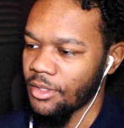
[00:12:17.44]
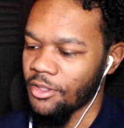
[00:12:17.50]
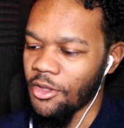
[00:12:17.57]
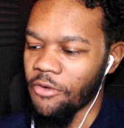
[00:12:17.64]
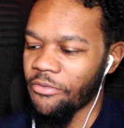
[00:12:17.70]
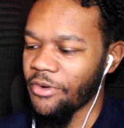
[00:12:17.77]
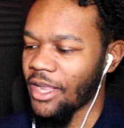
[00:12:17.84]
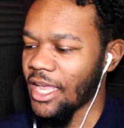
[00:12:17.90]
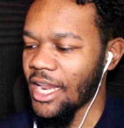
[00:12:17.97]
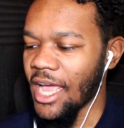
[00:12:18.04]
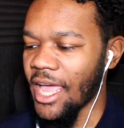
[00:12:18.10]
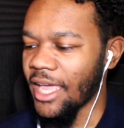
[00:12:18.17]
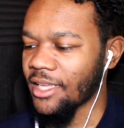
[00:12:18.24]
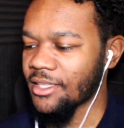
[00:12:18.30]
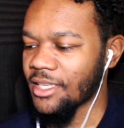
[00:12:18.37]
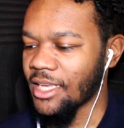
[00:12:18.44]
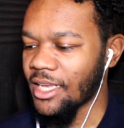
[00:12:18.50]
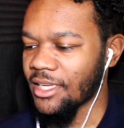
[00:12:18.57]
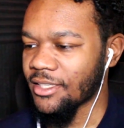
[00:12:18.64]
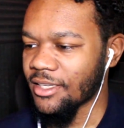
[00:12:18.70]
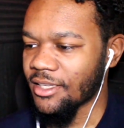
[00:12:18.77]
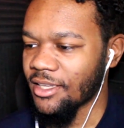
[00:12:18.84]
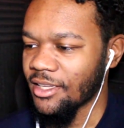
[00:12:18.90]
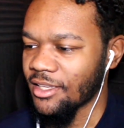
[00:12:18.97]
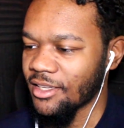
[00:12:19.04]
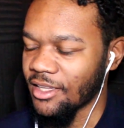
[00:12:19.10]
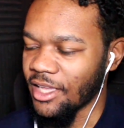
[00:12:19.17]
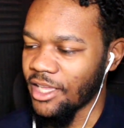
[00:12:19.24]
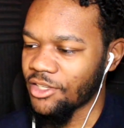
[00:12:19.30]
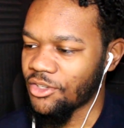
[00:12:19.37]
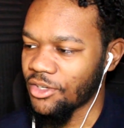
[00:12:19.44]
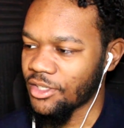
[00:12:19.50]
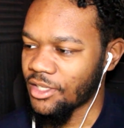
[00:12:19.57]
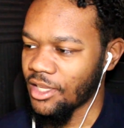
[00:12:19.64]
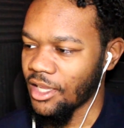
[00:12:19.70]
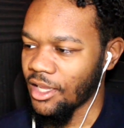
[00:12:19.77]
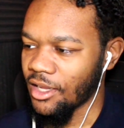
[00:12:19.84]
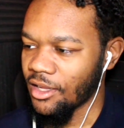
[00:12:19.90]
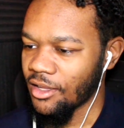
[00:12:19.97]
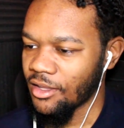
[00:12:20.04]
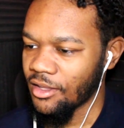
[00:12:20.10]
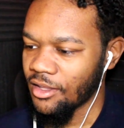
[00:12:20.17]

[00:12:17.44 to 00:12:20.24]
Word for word: Don't forget I exist. Interesting.